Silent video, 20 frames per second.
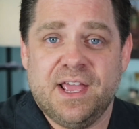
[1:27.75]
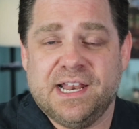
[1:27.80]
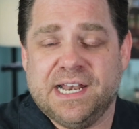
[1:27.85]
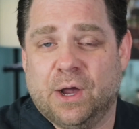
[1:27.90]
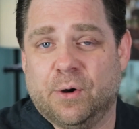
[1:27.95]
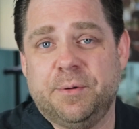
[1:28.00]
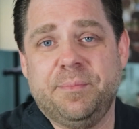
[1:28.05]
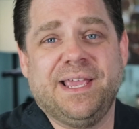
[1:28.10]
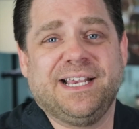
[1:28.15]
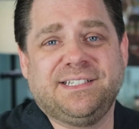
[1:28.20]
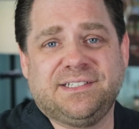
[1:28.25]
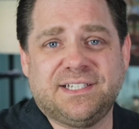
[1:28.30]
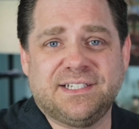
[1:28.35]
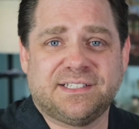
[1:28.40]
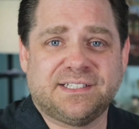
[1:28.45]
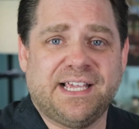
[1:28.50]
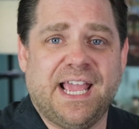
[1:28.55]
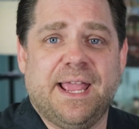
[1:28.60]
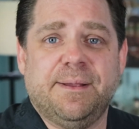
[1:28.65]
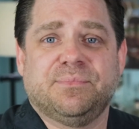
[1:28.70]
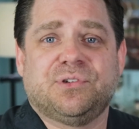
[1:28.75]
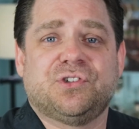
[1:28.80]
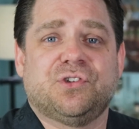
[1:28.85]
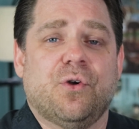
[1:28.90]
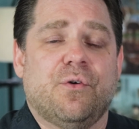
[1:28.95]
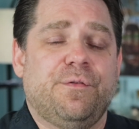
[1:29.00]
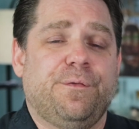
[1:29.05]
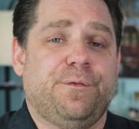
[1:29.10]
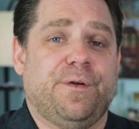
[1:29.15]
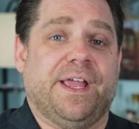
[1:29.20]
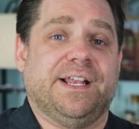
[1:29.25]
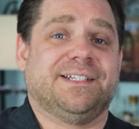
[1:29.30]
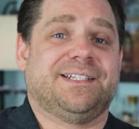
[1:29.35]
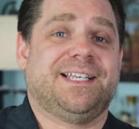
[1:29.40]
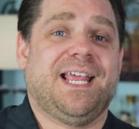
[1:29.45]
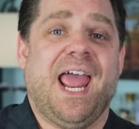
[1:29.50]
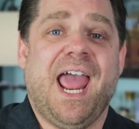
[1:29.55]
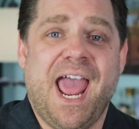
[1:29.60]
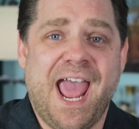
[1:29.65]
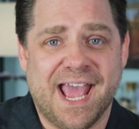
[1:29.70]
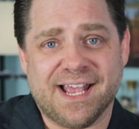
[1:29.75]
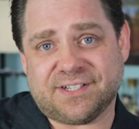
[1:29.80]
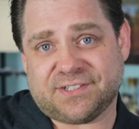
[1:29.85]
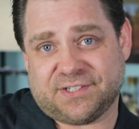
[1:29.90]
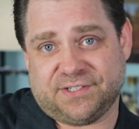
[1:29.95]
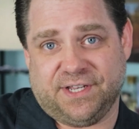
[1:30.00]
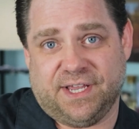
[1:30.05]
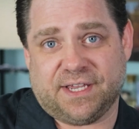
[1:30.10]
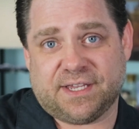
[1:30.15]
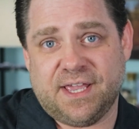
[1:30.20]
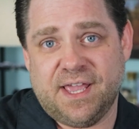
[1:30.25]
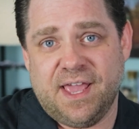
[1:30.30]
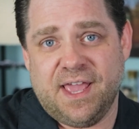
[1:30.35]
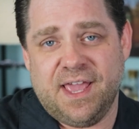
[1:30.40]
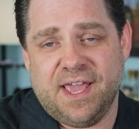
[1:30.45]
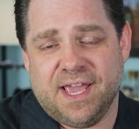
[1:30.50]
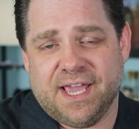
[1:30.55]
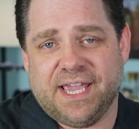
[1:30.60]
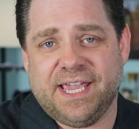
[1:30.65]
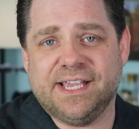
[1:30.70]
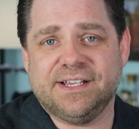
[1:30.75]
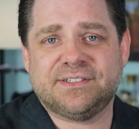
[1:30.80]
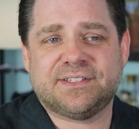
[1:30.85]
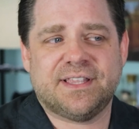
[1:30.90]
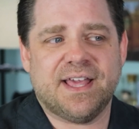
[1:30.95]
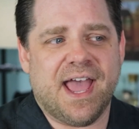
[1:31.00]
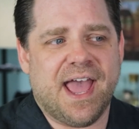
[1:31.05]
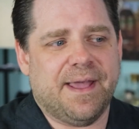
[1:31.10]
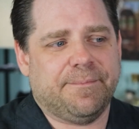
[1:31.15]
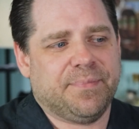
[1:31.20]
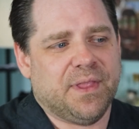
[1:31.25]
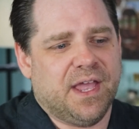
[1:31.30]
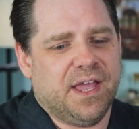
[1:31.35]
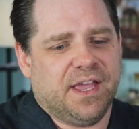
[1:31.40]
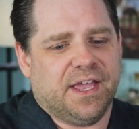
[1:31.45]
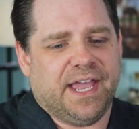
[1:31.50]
Now what makes this game so fantastic is that